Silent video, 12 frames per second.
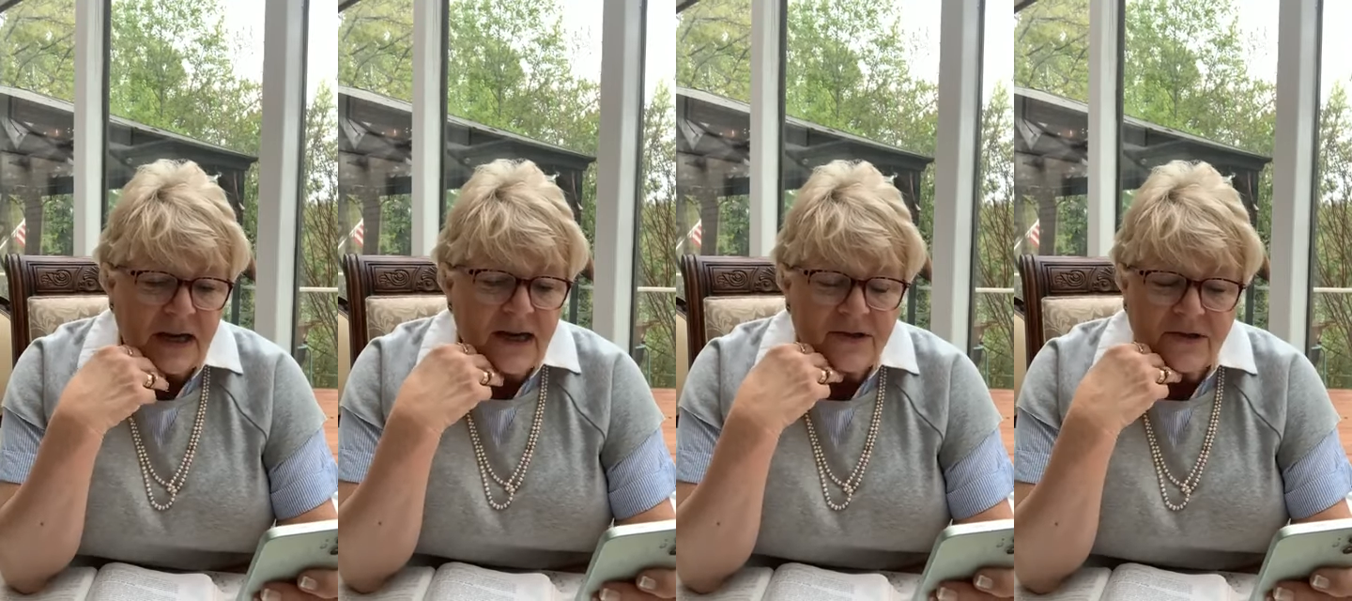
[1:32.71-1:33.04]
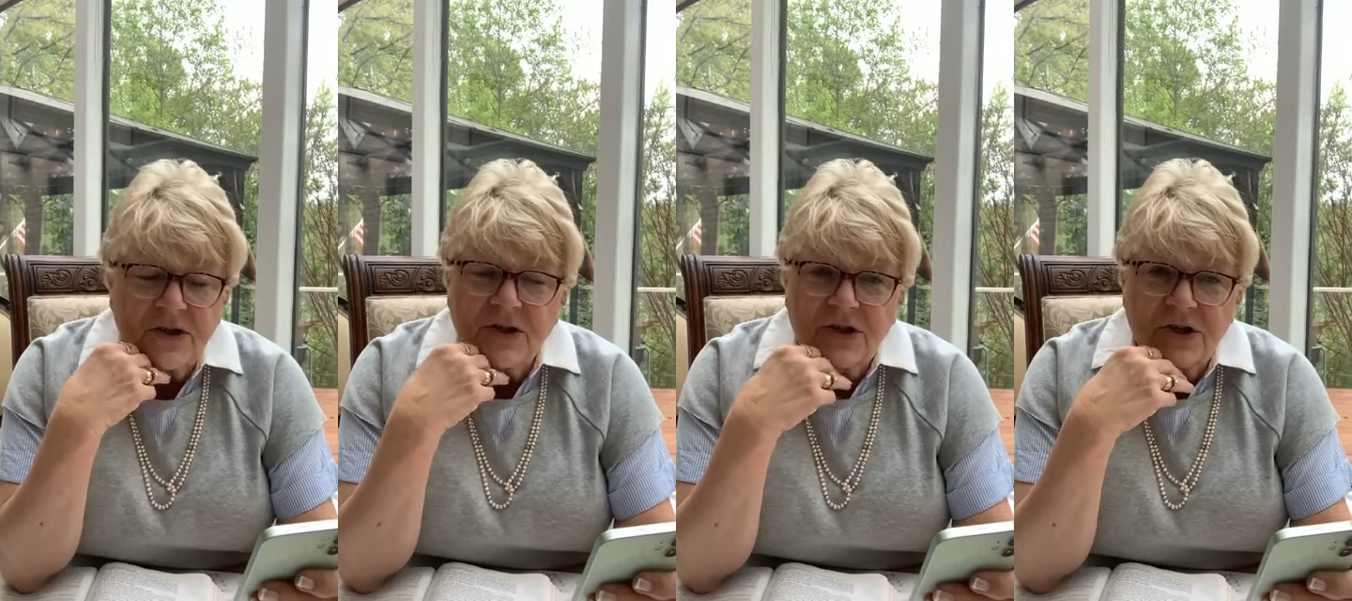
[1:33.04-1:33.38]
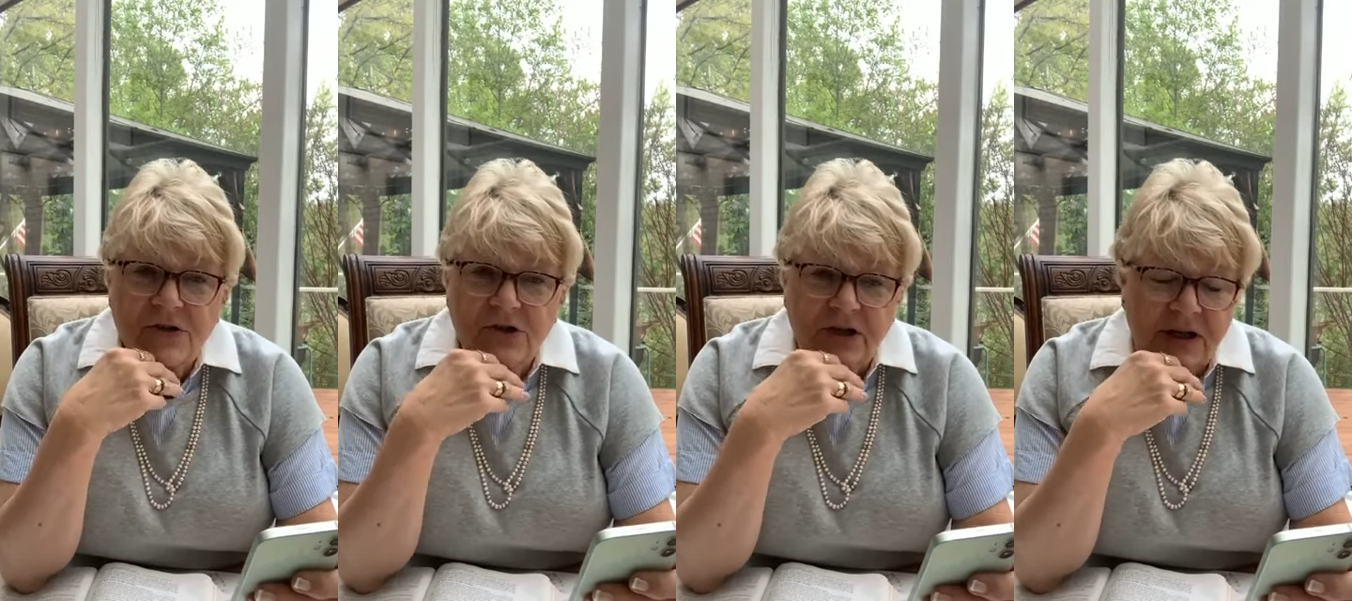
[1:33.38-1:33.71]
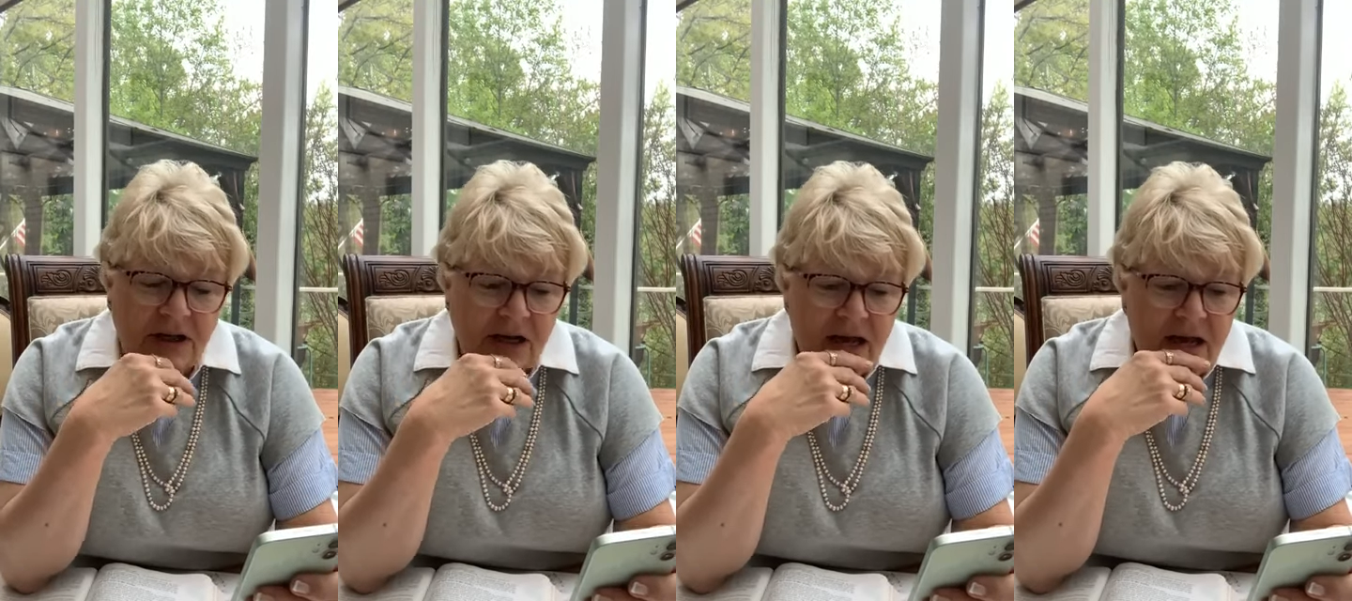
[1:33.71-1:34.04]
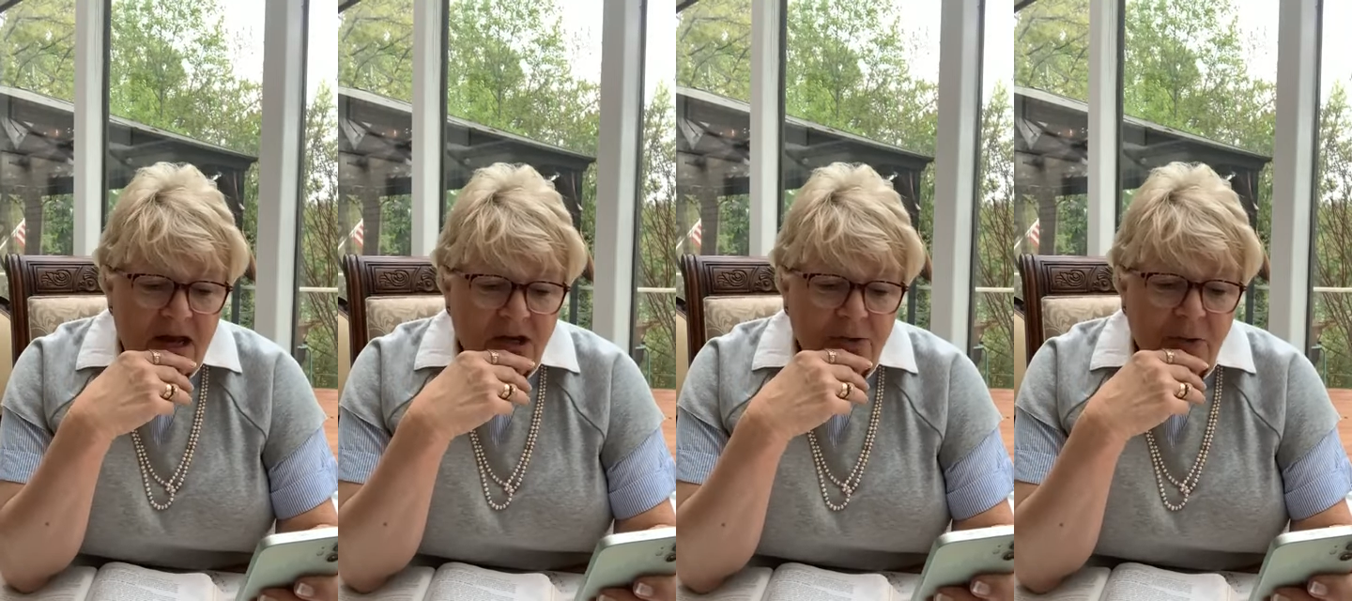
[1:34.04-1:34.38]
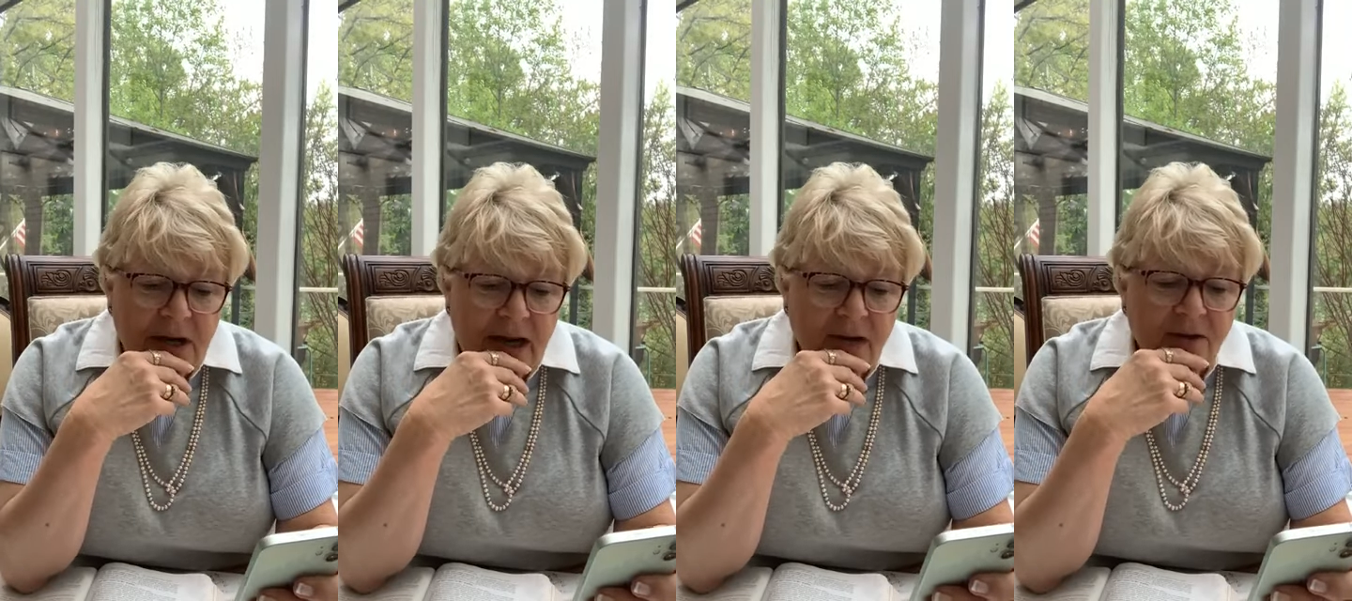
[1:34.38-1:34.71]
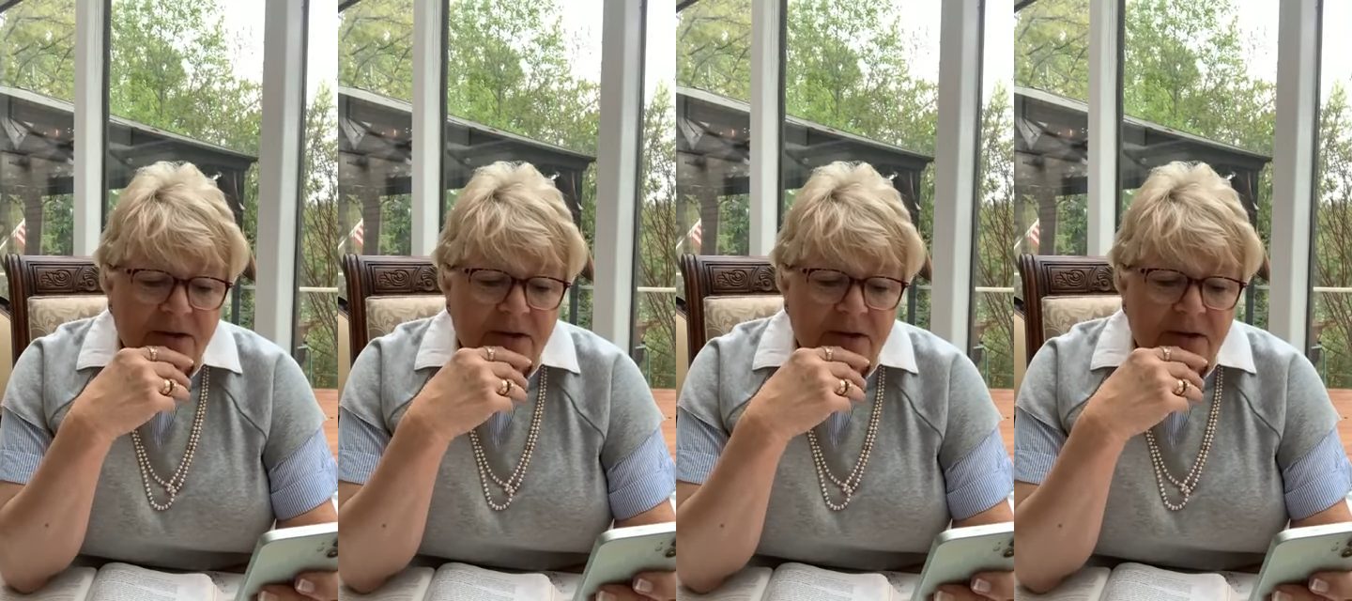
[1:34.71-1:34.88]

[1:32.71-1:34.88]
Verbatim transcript: institution to announce